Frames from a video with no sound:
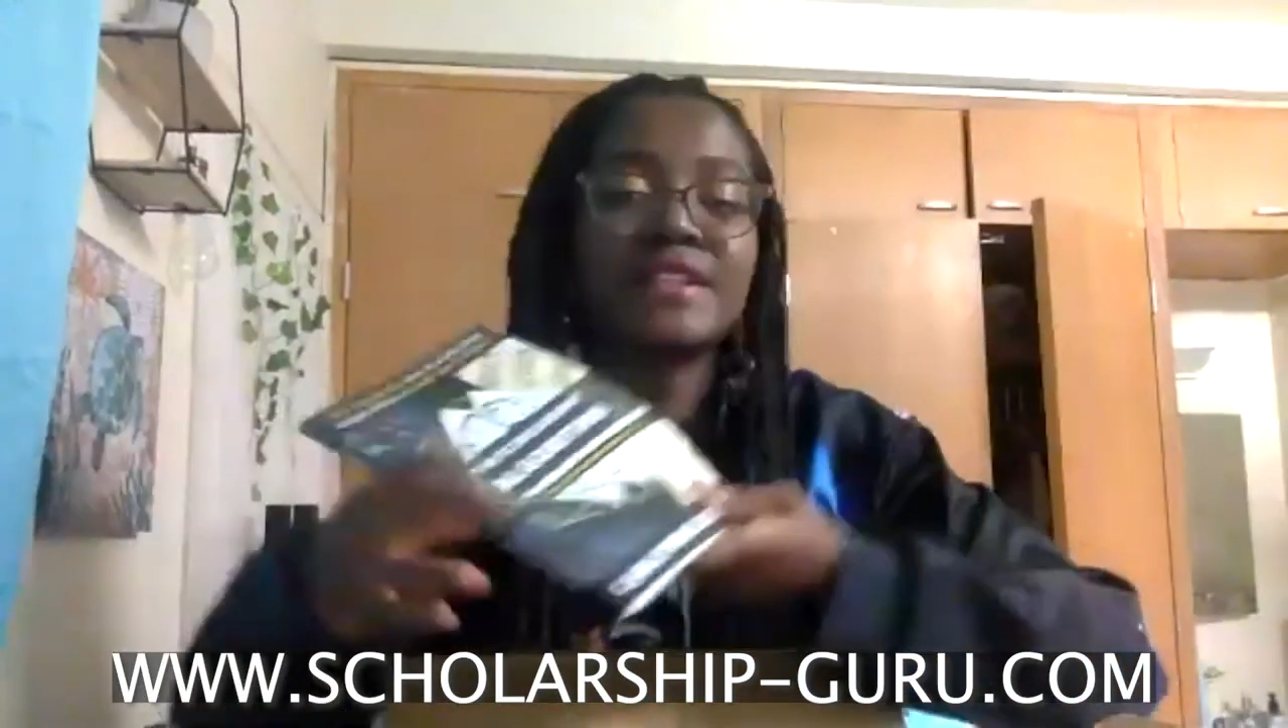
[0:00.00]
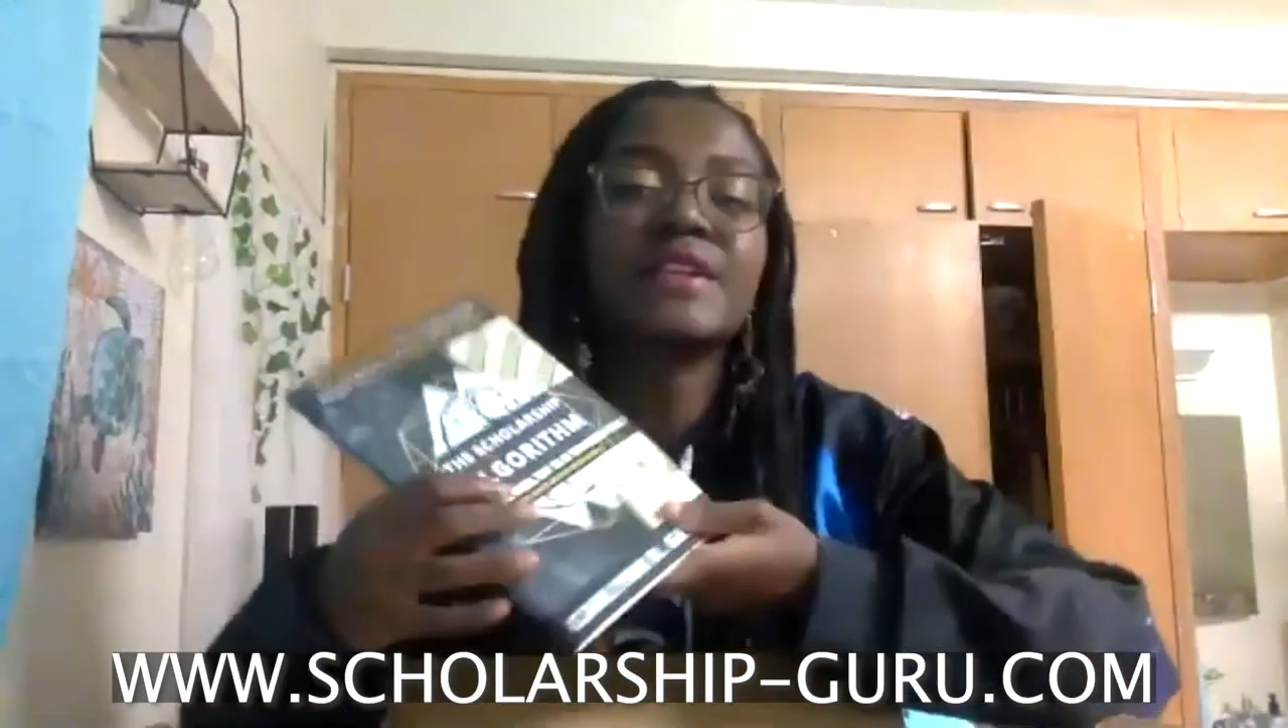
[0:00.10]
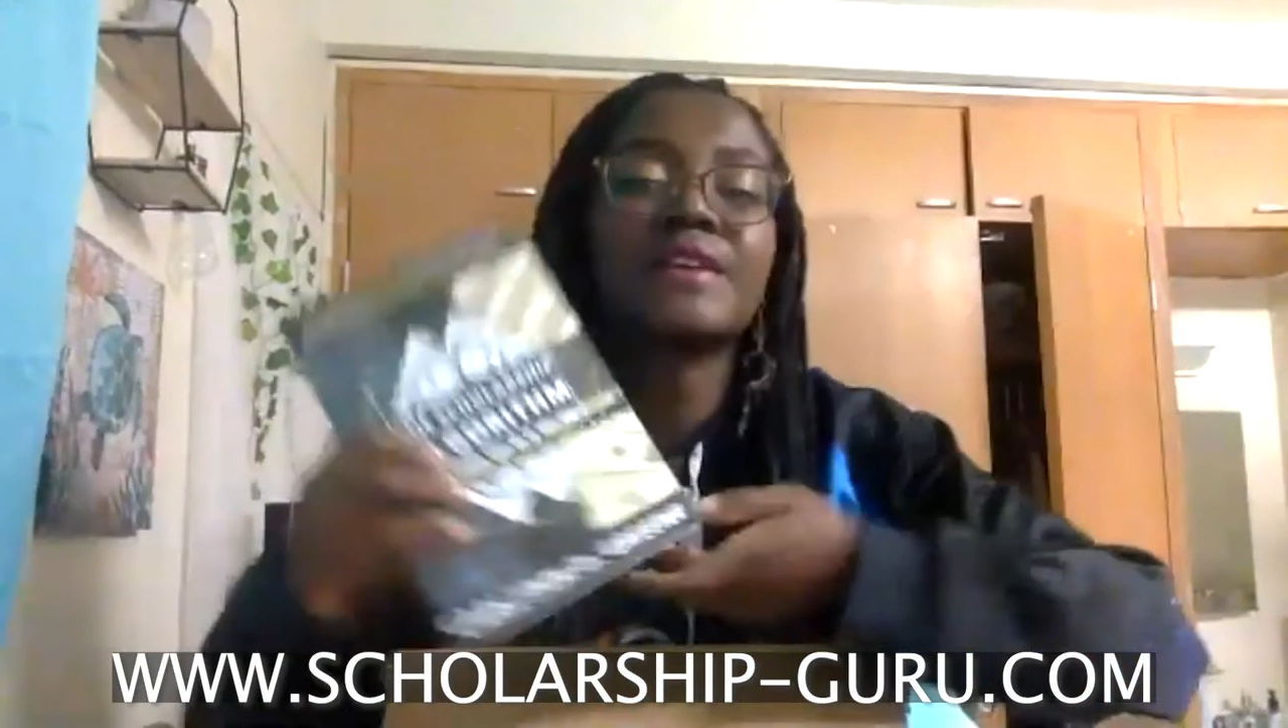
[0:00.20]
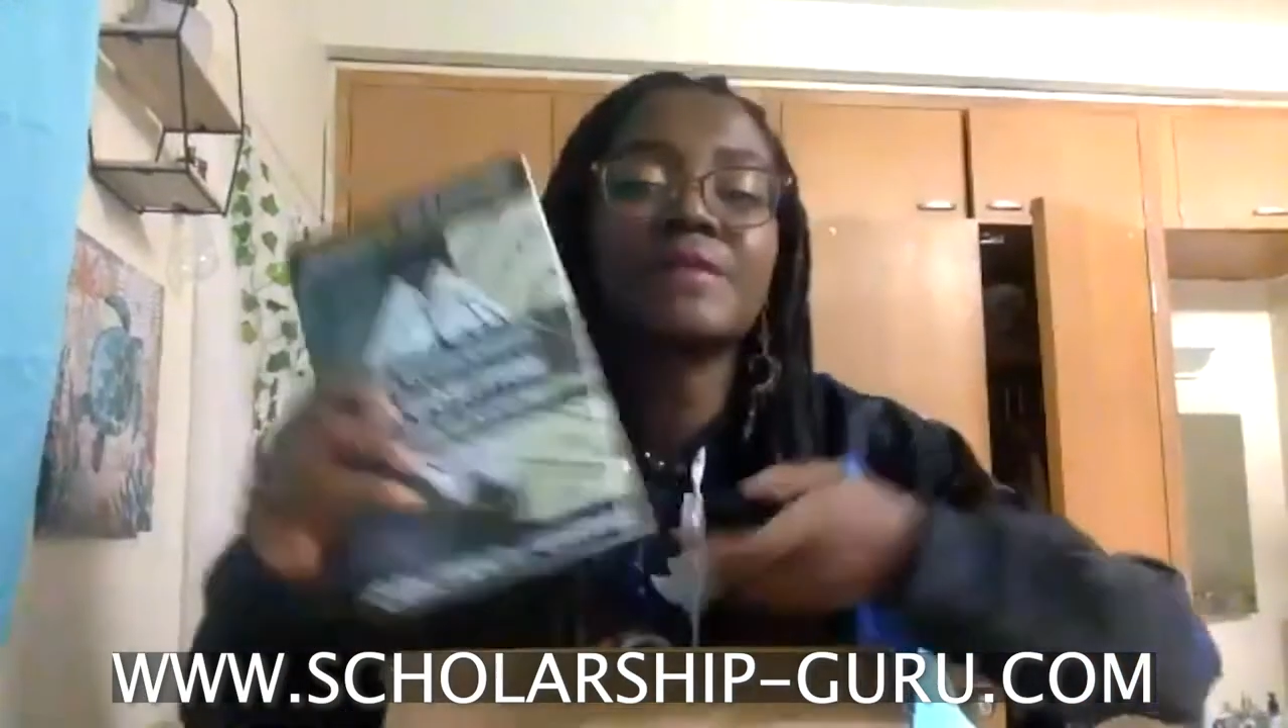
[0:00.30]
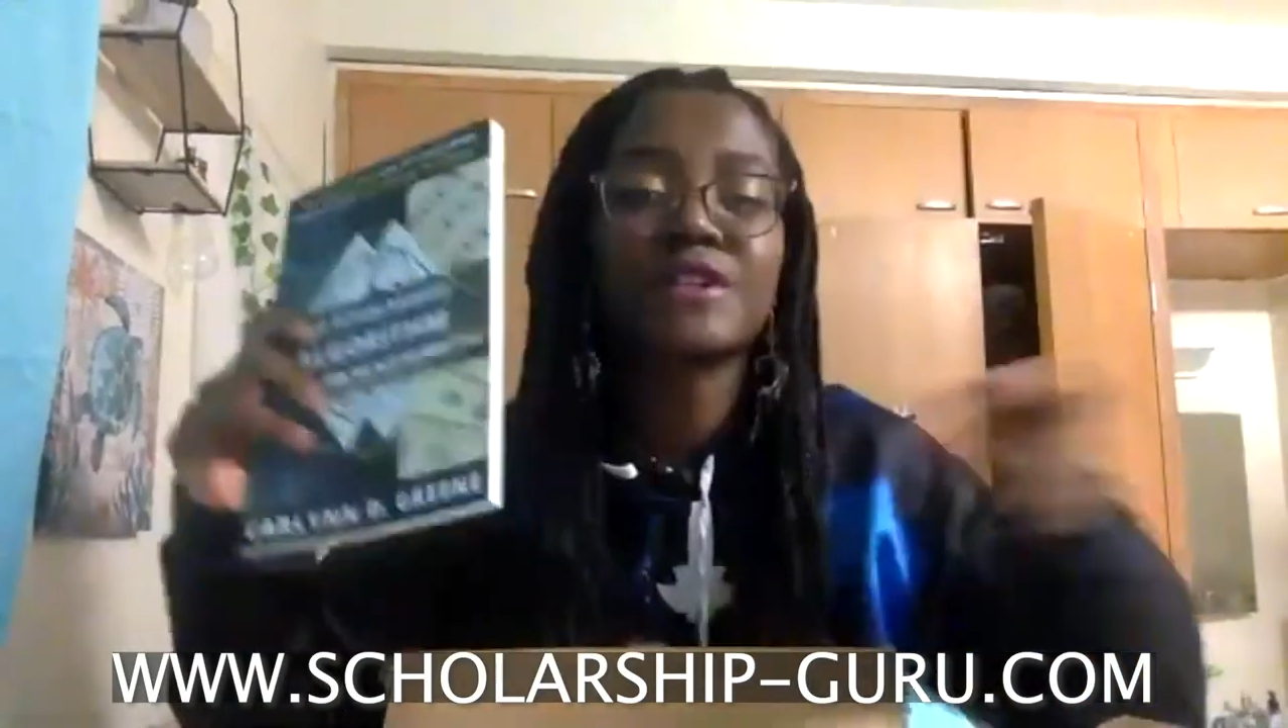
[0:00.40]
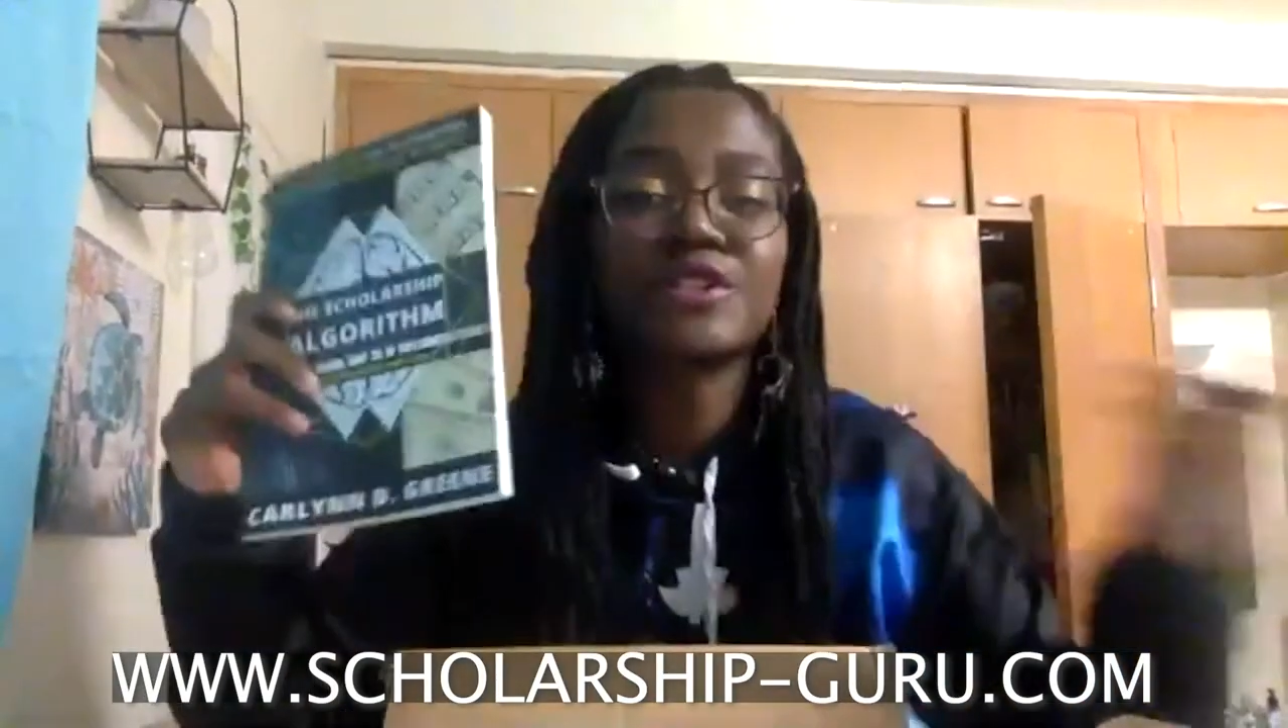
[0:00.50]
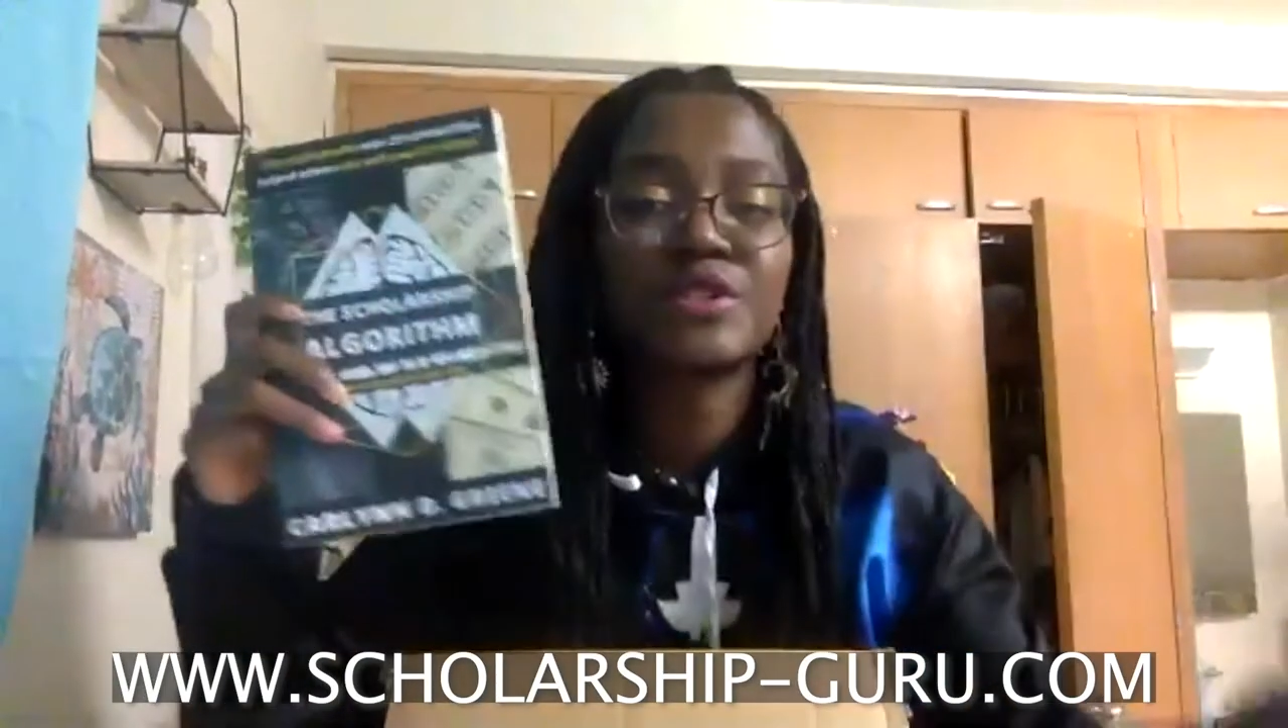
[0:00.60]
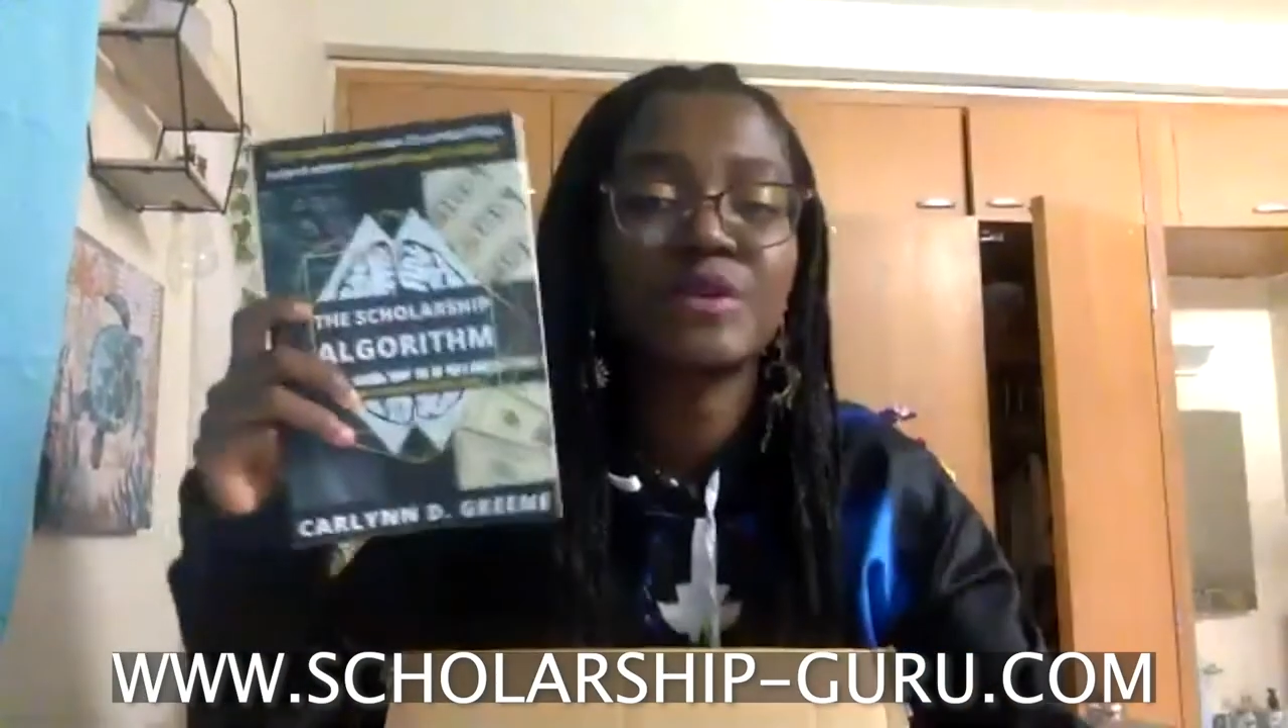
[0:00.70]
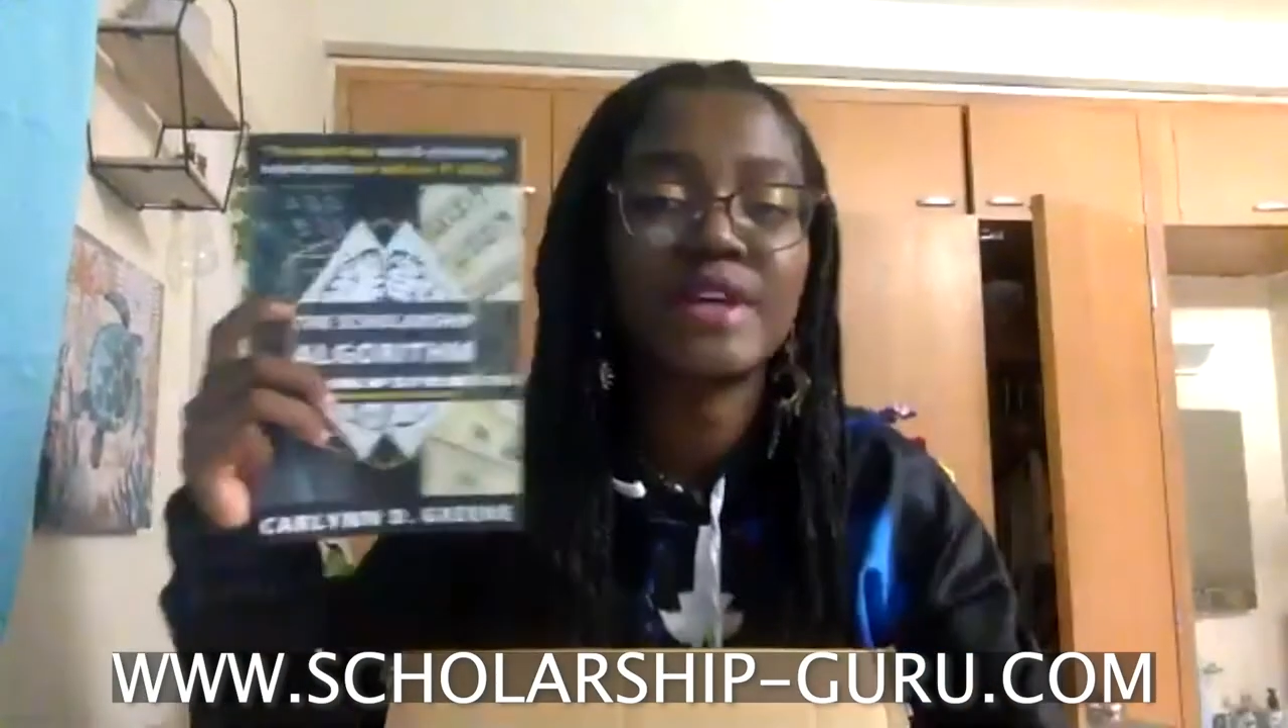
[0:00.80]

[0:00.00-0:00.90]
the cover because, you know,